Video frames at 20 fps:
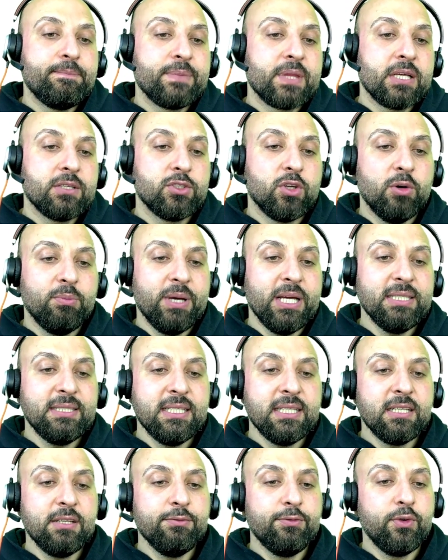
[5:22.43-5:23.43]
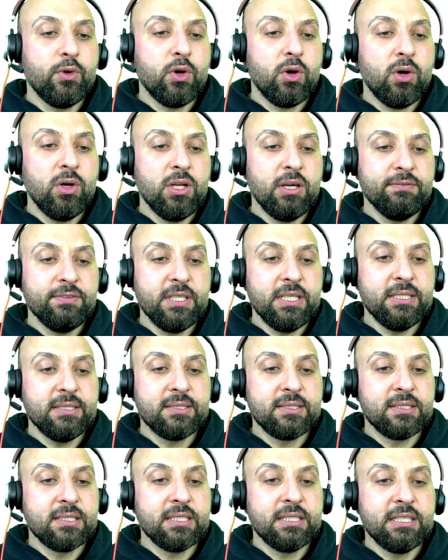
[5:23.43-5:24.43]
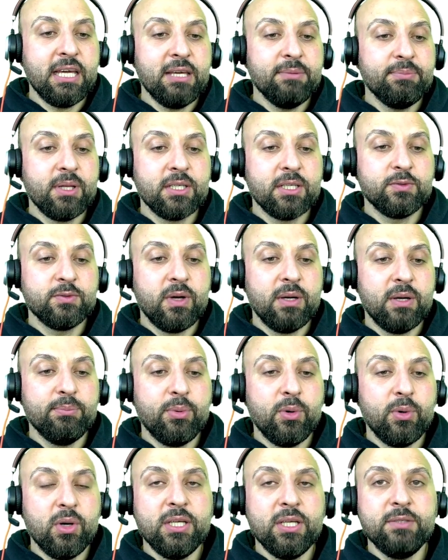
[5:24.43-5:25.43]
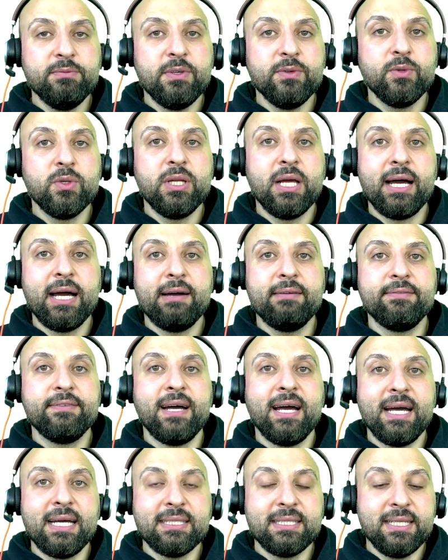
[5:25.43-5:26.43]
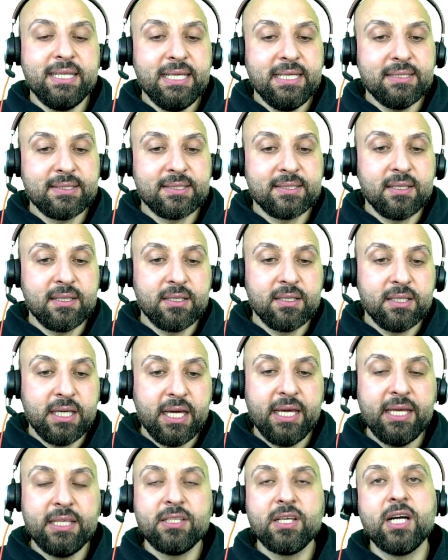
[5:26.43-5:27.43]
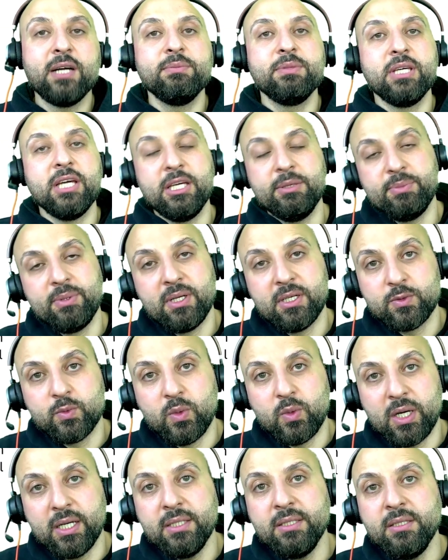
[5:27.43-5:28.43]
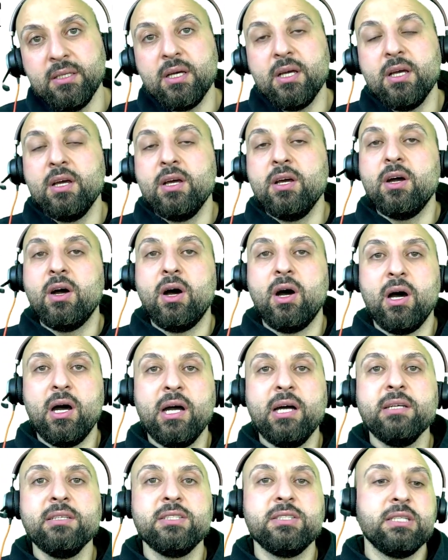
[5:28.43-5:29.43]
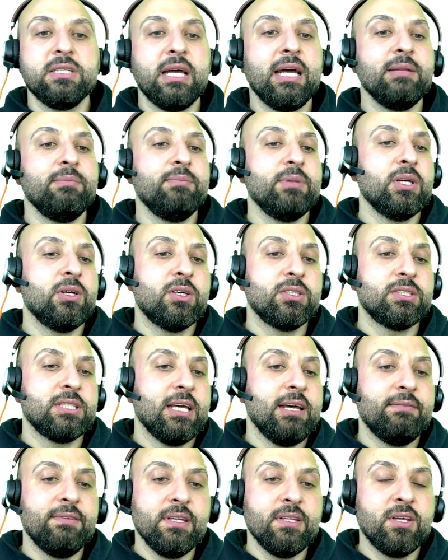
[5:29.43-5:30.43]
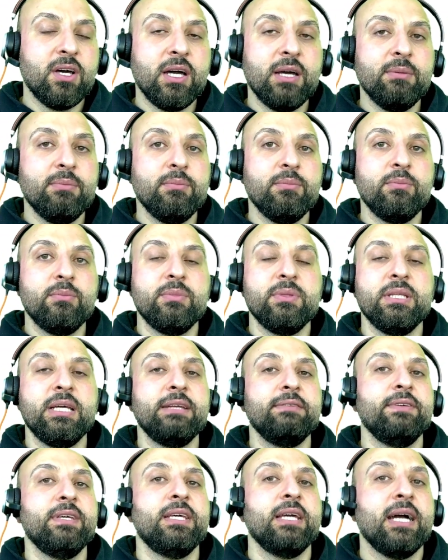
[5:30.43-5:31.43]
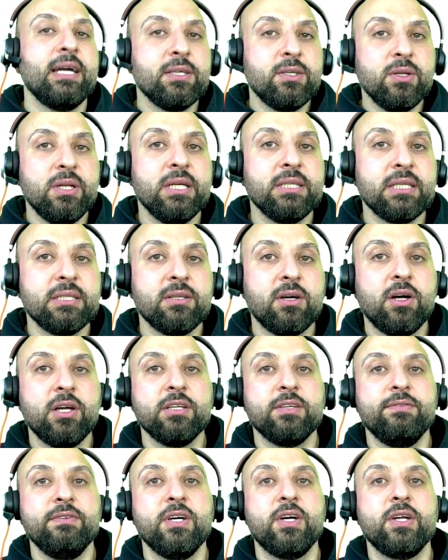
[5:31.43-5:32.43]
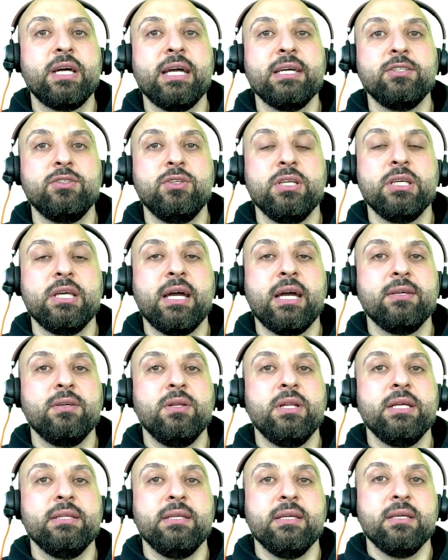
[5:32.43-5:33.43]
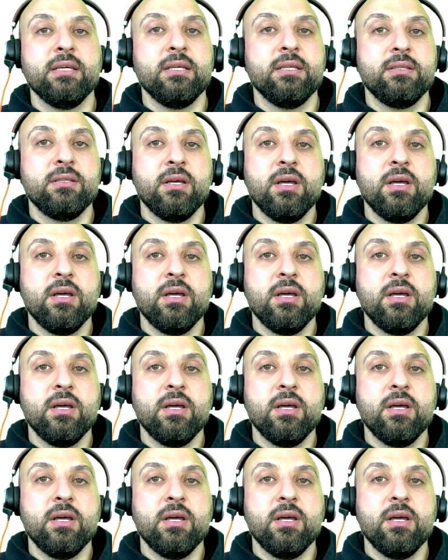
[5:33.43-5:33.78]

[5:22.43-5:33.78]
So basically, for all of these k plus 1 point, we will have at least k times k plus 1 arcs. And because every time that we calculate an arc, we are actually calculating it